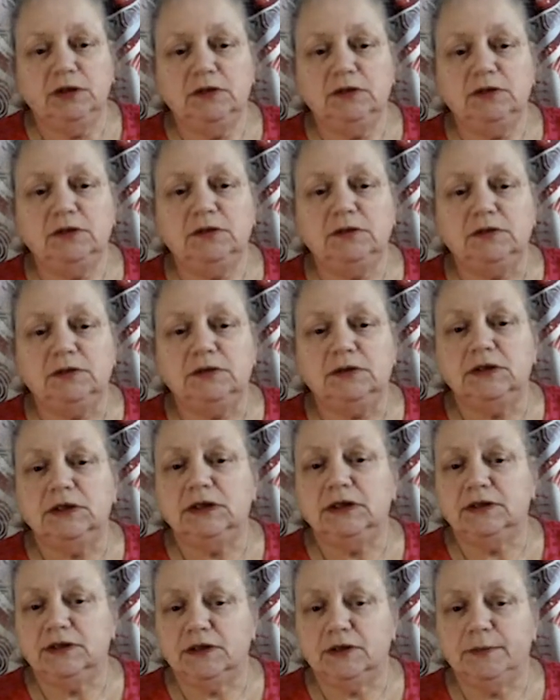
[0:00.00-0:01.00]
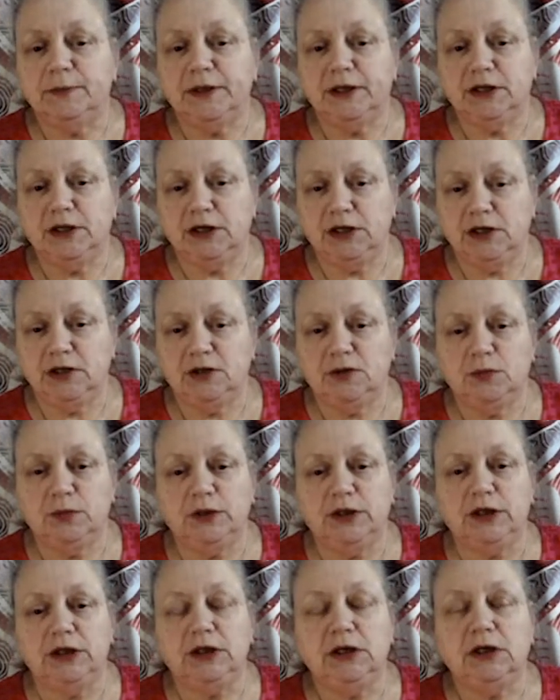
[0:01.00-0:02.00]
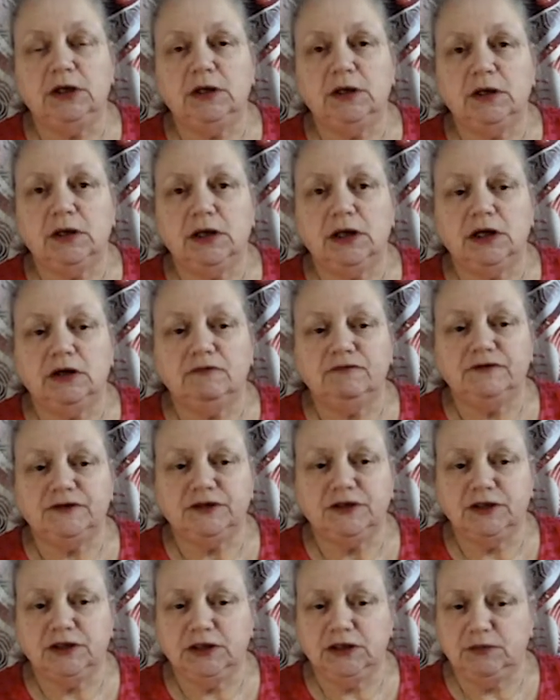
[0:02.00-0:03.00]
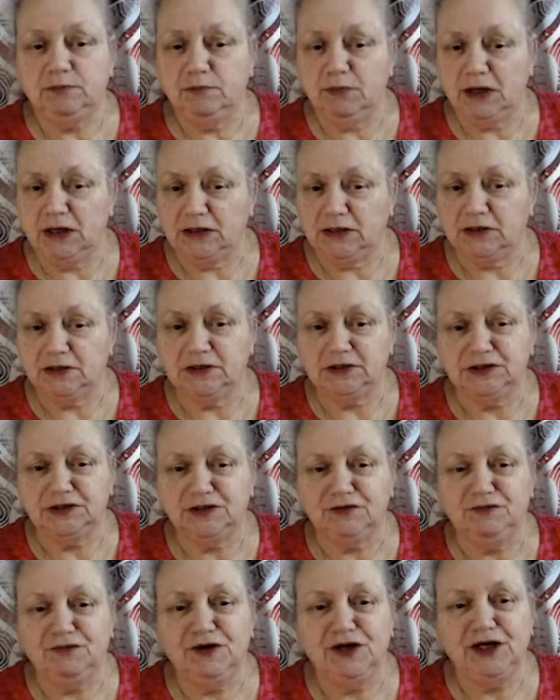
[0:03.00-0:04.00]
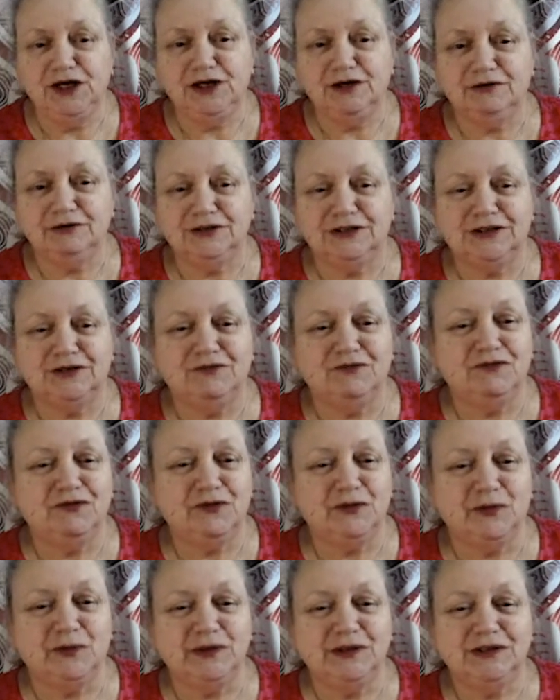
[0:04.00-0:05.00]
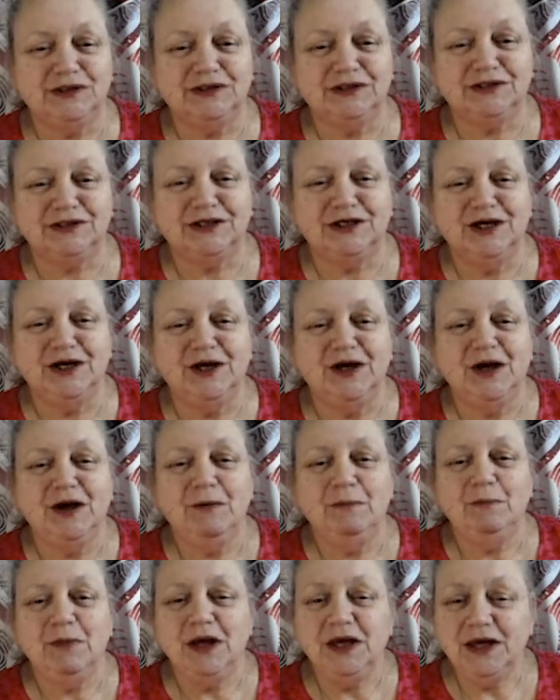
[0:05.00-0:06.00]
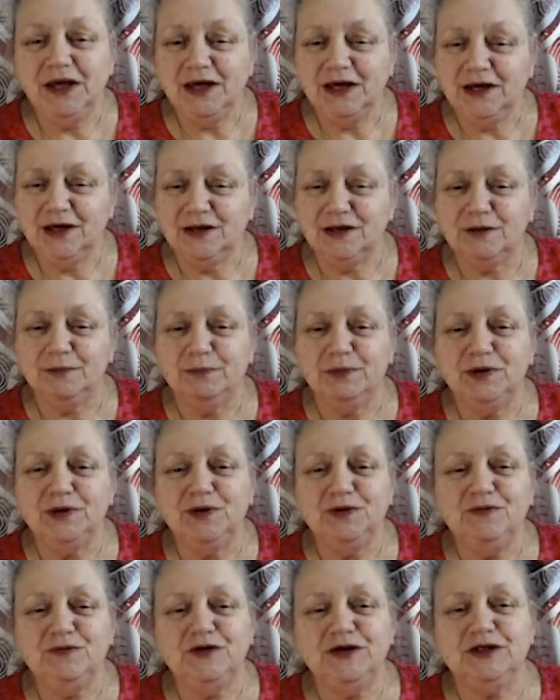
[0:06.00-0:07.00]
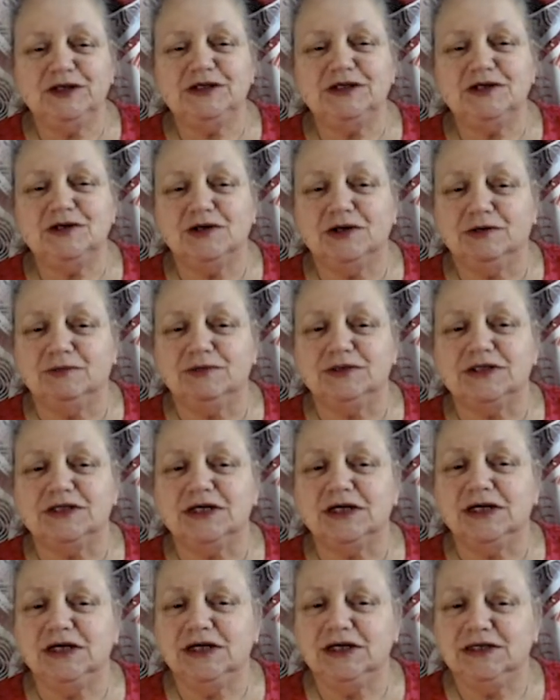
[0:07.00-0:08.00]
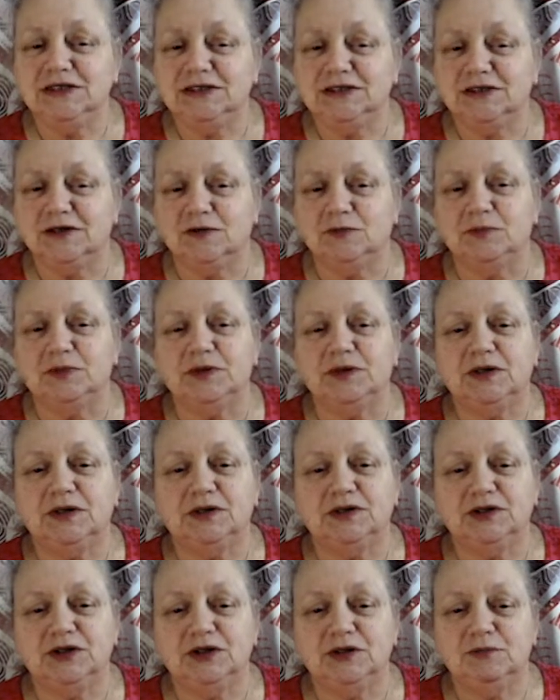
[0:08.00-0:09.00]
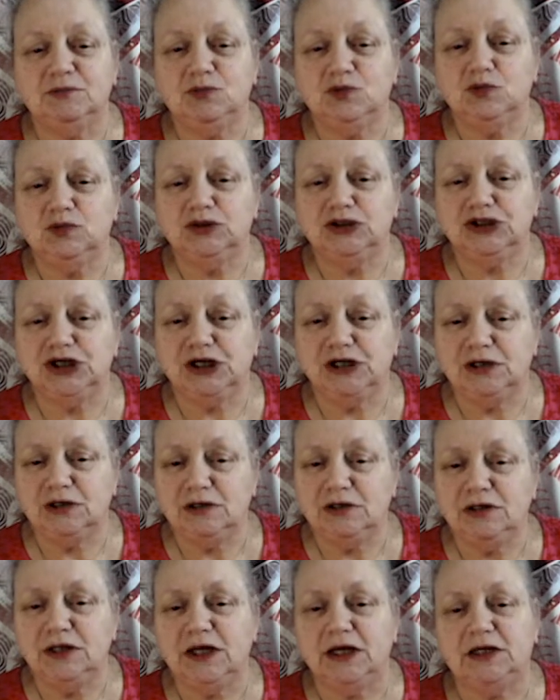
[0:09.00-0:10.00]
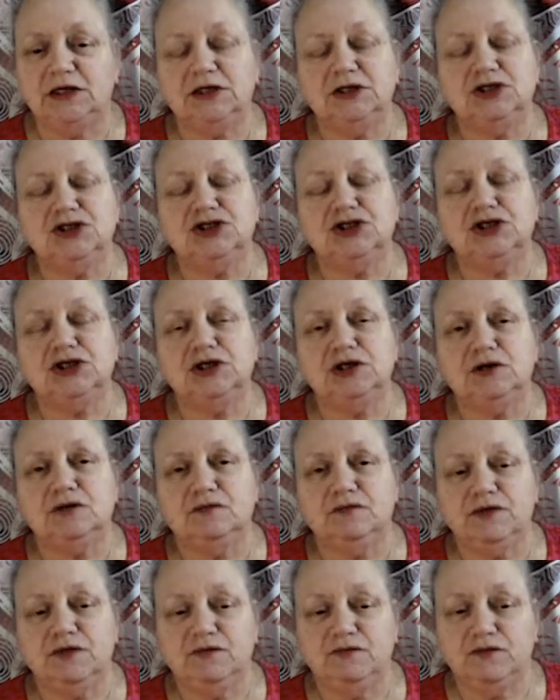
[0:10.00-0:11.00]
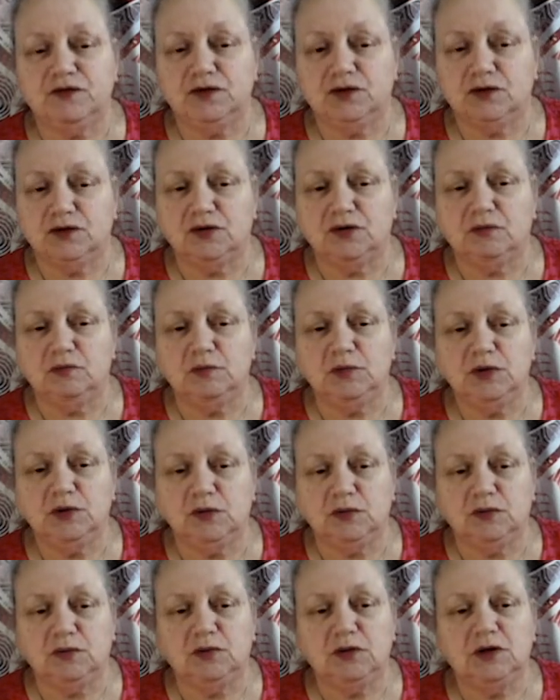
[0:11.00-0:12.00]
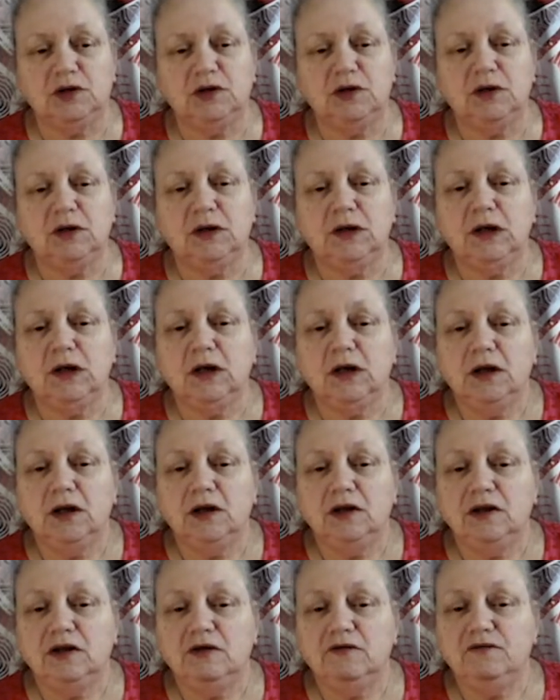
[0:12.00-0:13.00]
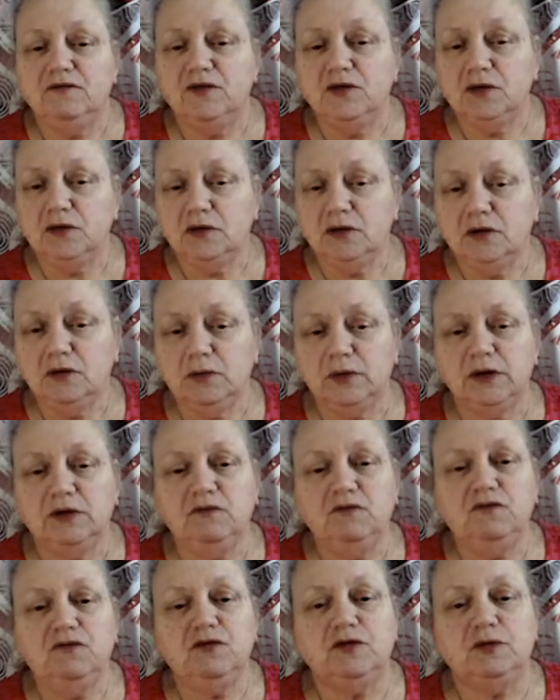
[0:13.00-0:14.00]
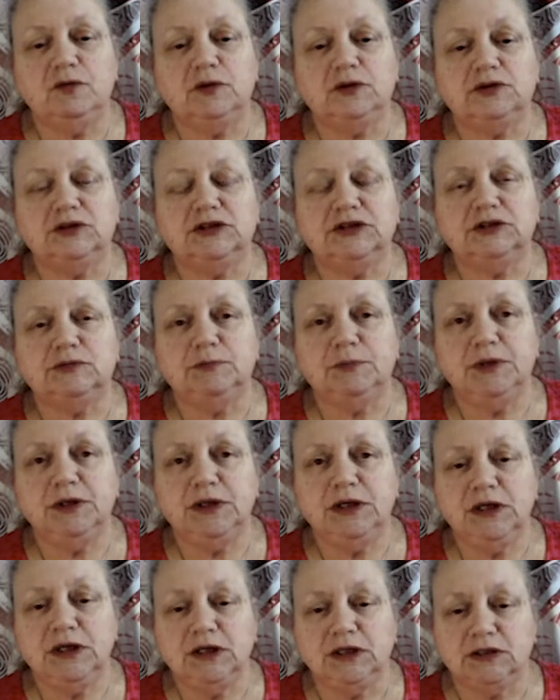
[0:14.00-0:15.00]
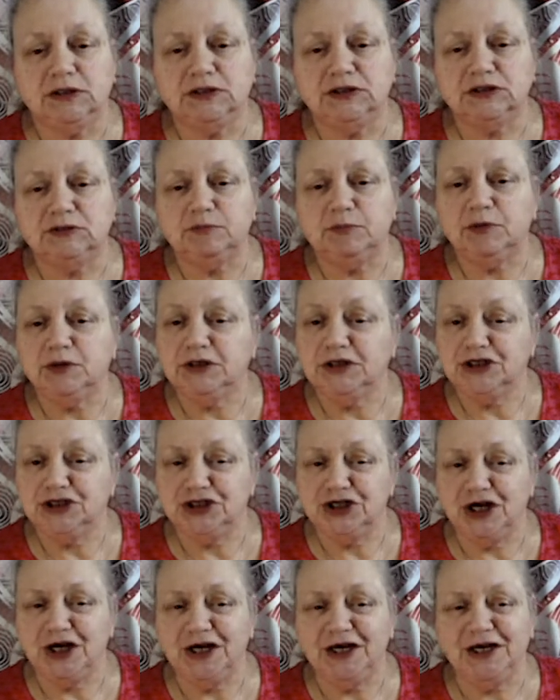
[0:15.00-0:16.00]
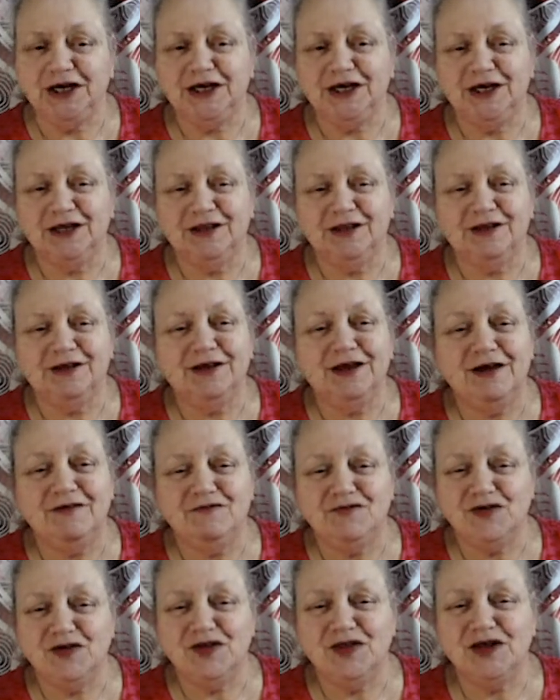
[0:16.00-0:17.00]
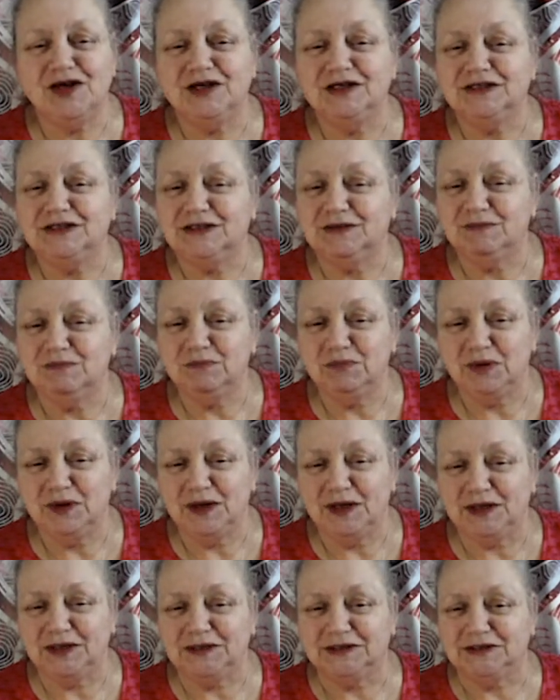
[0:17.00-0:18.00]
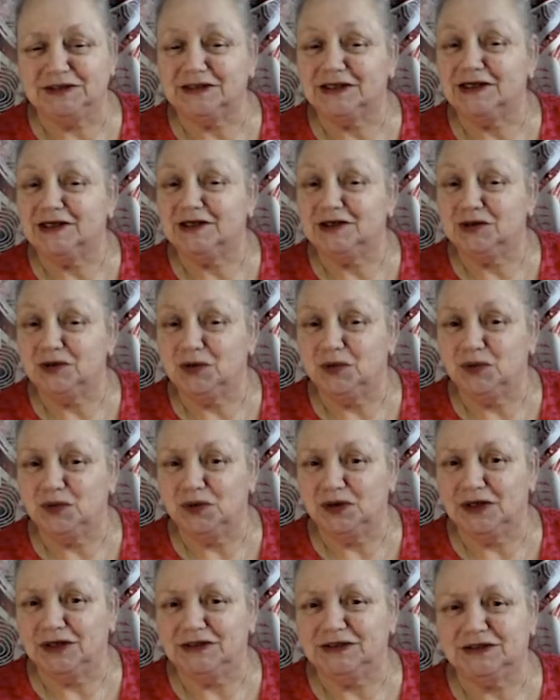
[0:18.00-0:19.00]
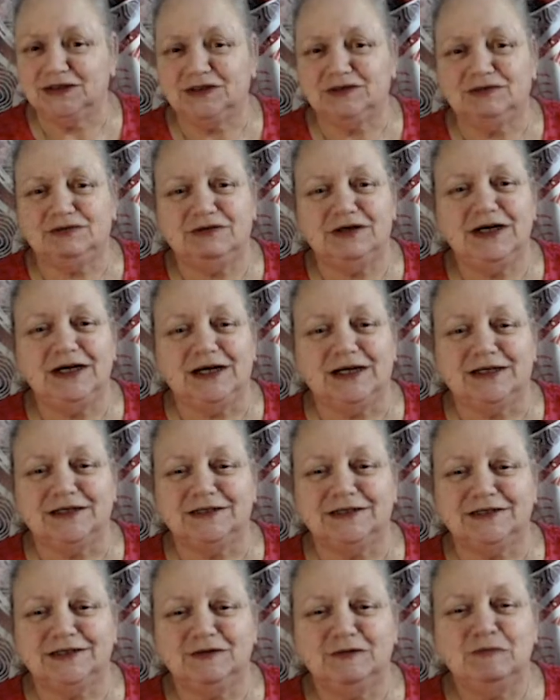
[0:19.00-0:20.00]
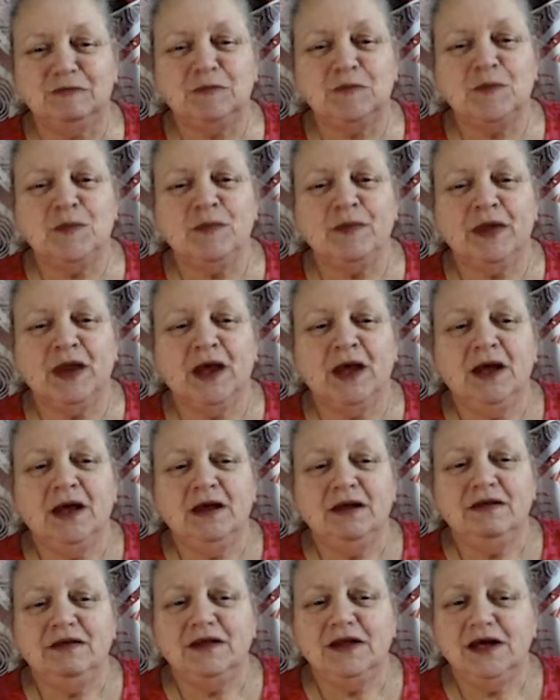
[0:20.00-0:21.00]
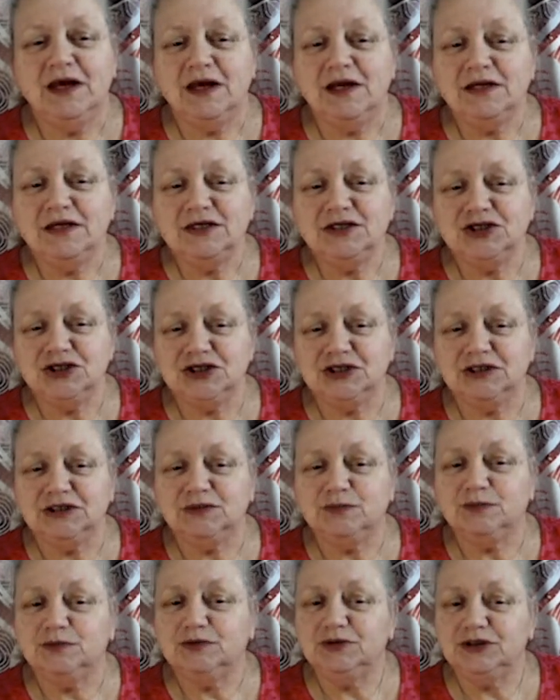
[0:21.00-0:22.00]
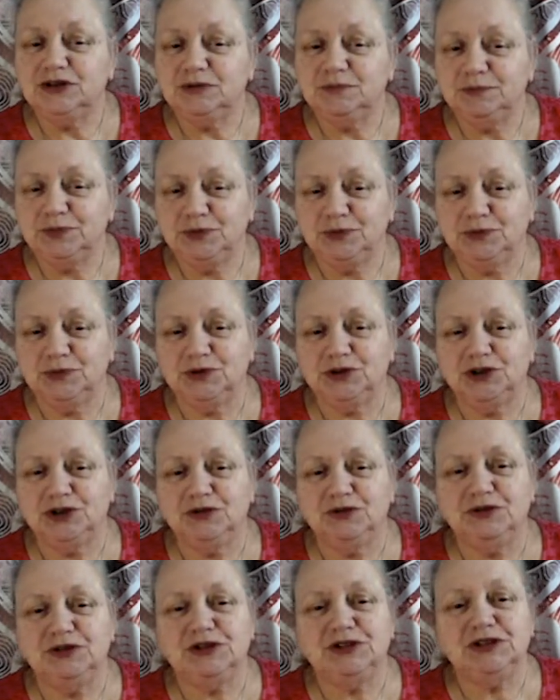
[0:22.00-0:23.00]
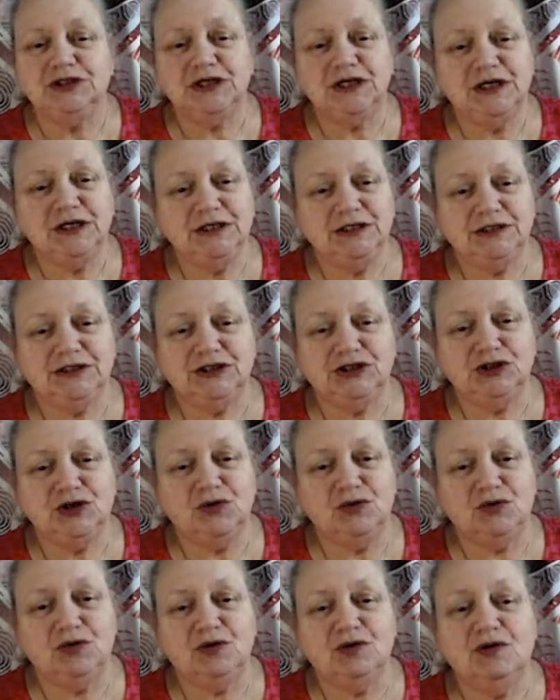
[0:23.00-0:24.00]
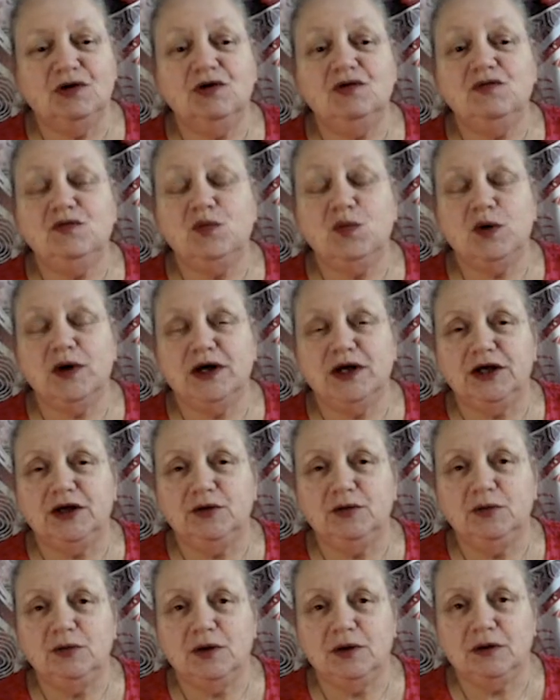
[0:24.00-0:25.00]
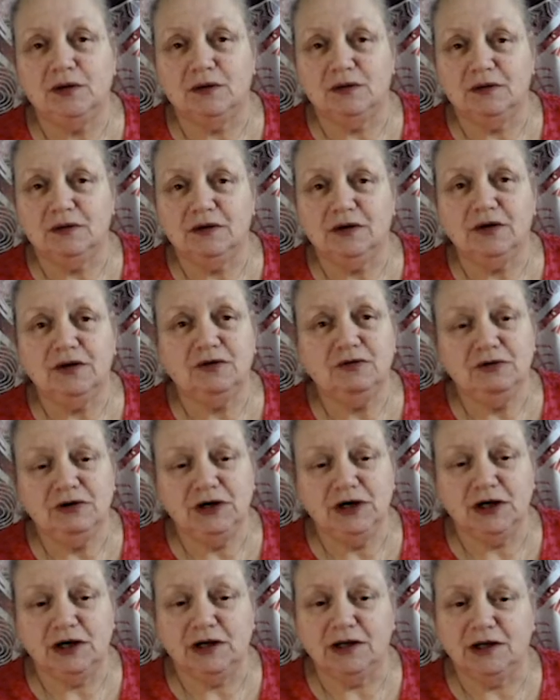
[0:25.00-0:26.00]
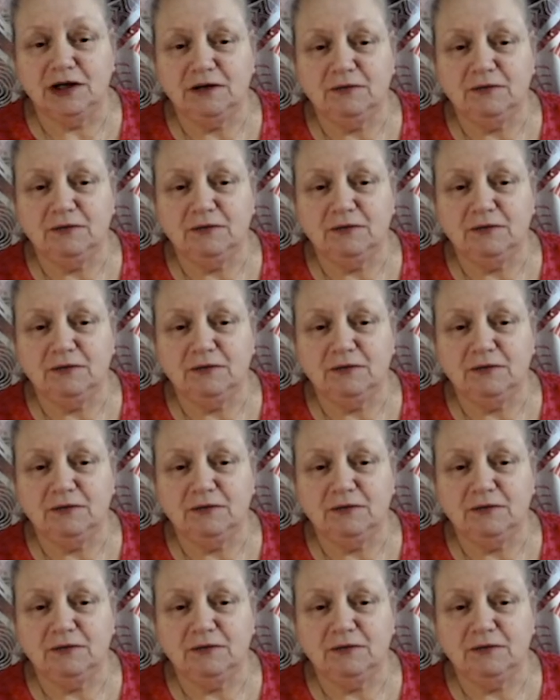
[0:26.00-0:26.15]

at the beginning of the week after the madness of Leo's influence, making it the perfect time to ease up under the more gentle energy of the Virgo moon. The Virgo influence begins by checking that everything is in place and all is correct. The energies will support you to take stock of where you are currently.